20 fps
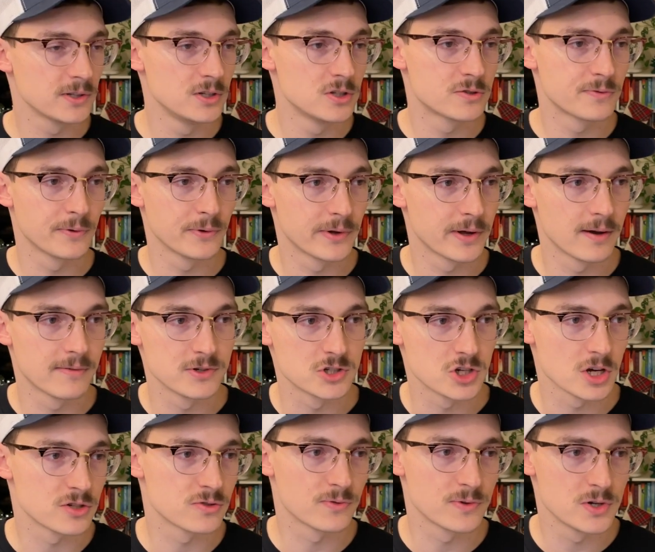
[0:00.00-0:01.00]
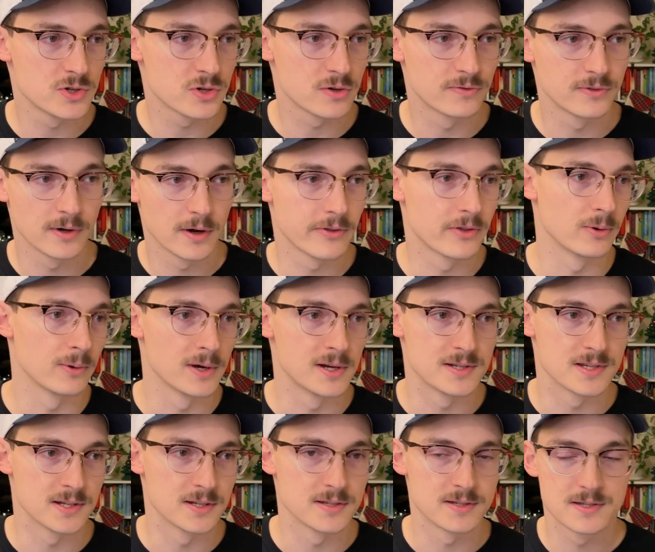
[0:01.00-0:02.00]
useful to have a chest freezer for other
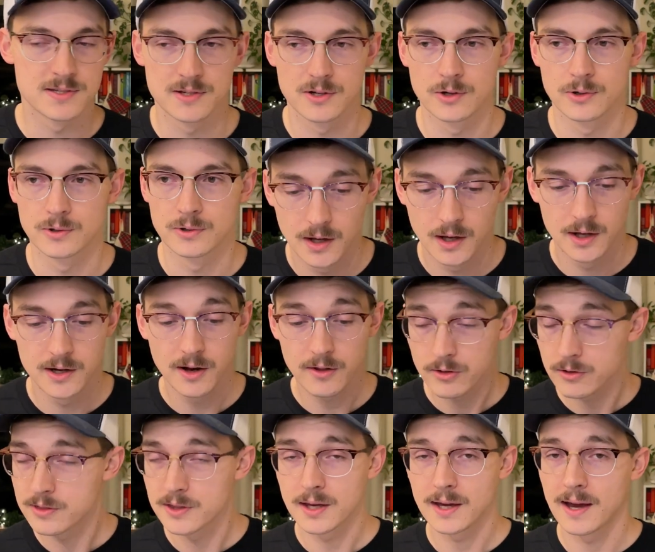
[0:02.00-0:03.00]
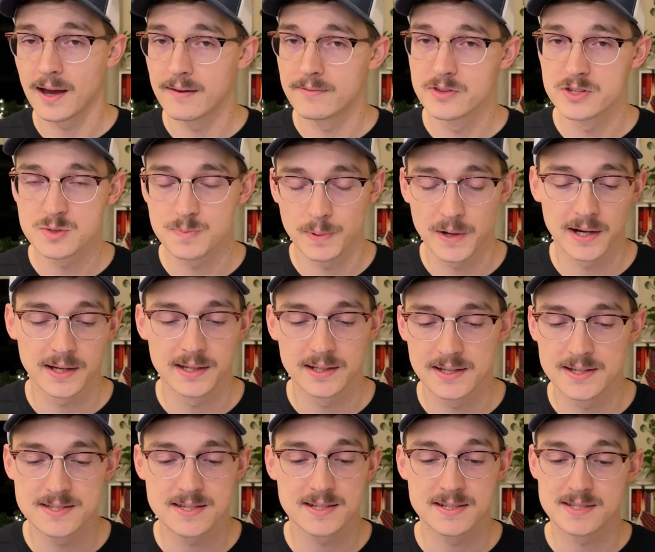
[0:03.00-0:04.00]
reasons. So another thing I have in this bracket
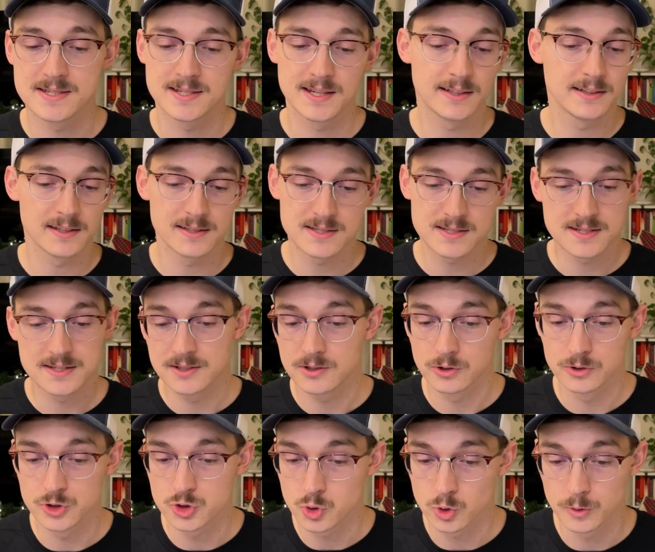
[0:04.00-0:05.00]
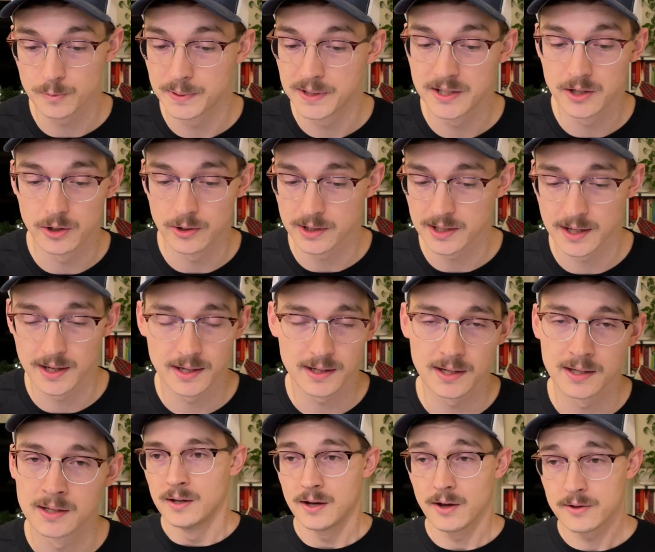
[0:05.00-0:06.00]
is a stainless steel Torpedo
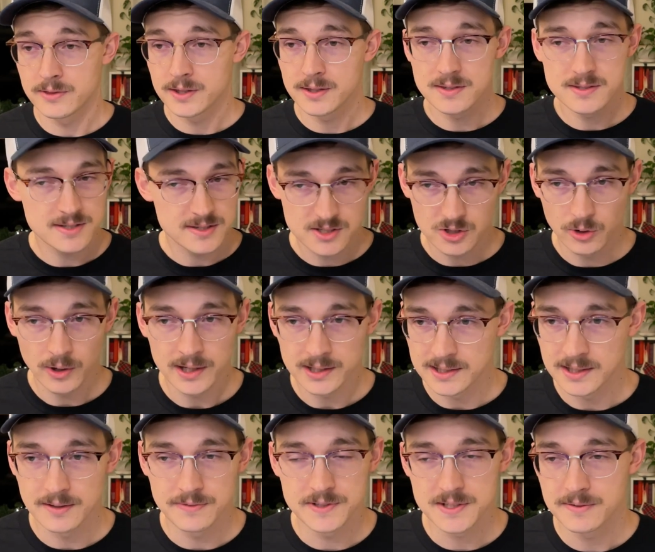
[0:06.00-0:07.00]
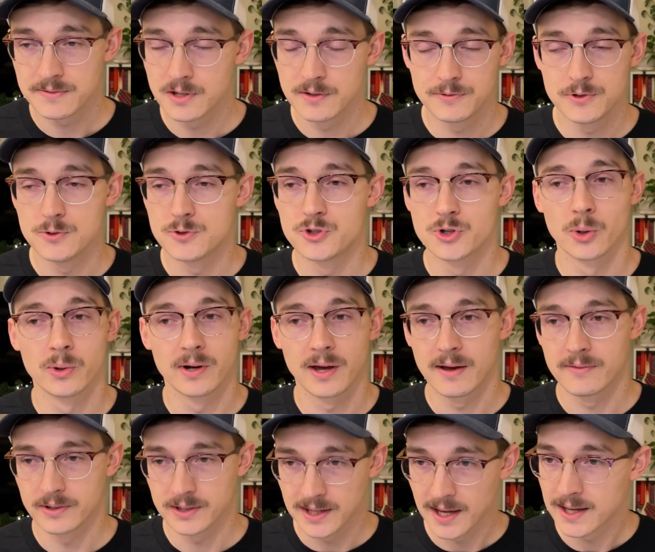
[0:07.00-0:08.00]
keg. Now I think this is a great gift even if you don't
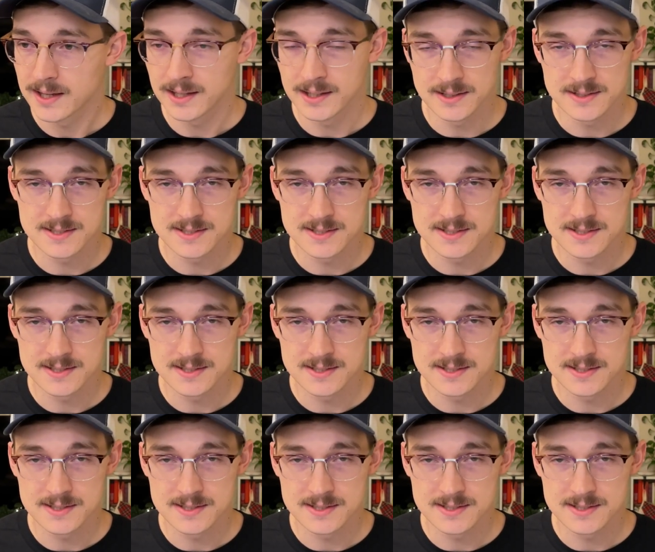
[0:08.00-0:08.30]
have a kegging